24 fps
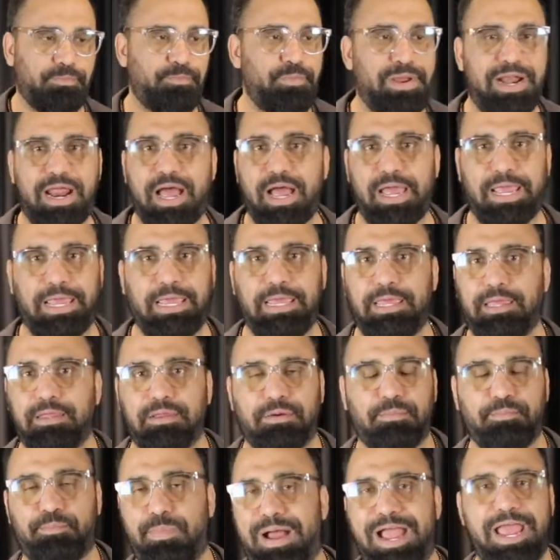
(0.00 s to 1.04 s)
when I
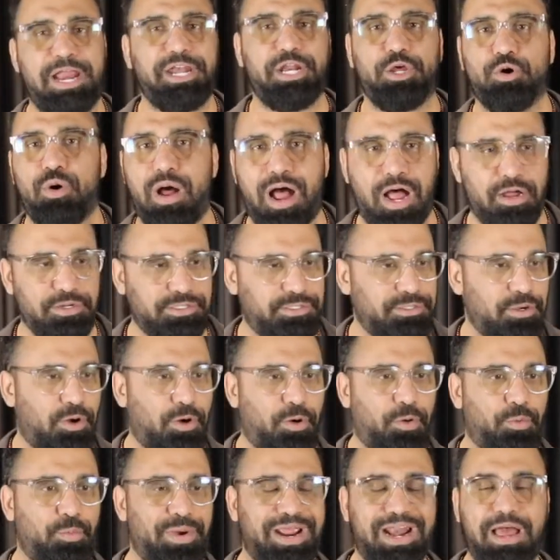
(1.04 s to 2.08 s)
buy a new house,
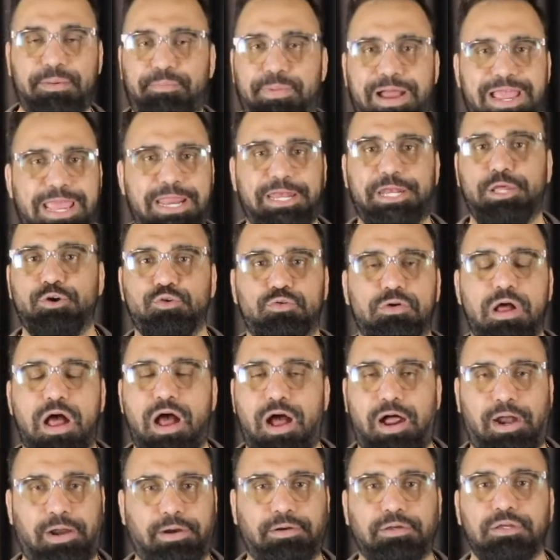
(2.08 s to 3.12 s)
or when I buy a new
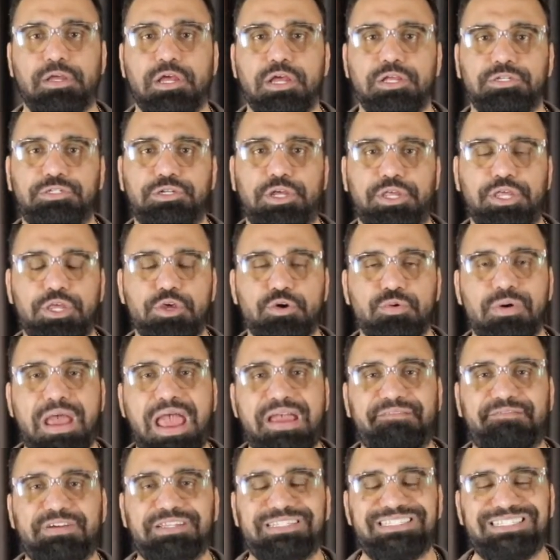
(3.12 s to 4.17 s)
car. So you
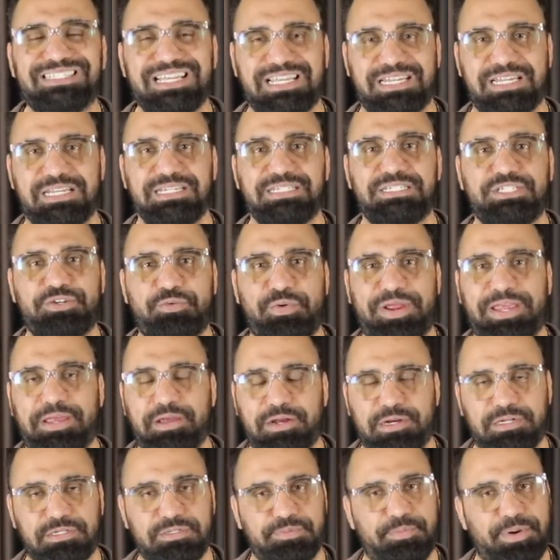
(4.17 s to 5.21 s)
have a certain
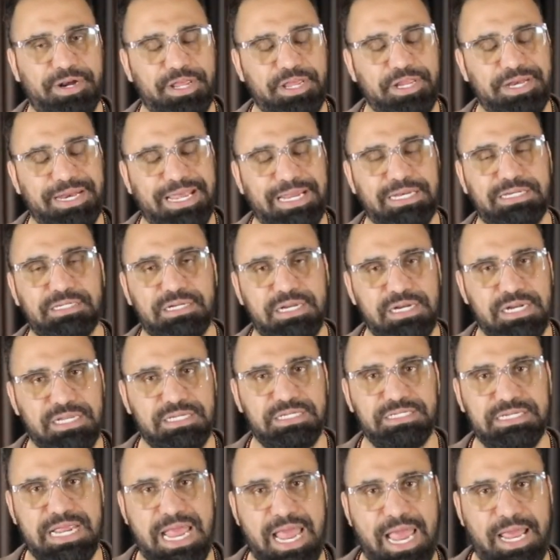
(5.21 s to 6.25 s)
triggers, but you need to
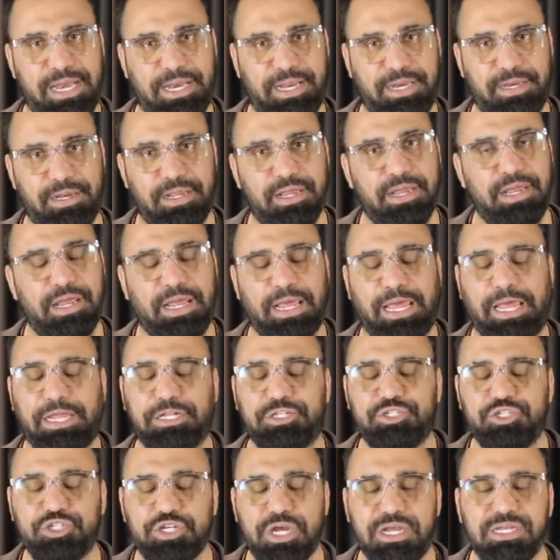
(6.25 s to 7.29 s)
understand it. It
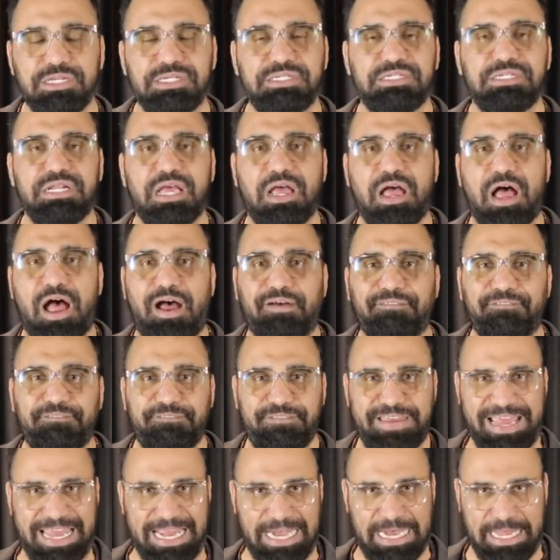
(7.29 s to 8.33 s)
just a
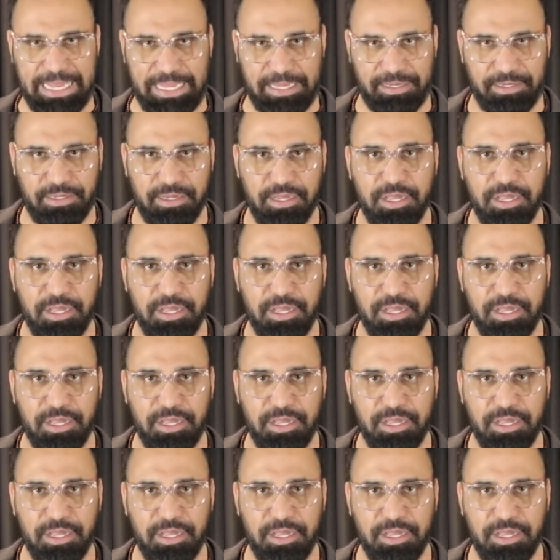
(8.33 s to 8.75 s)
feeling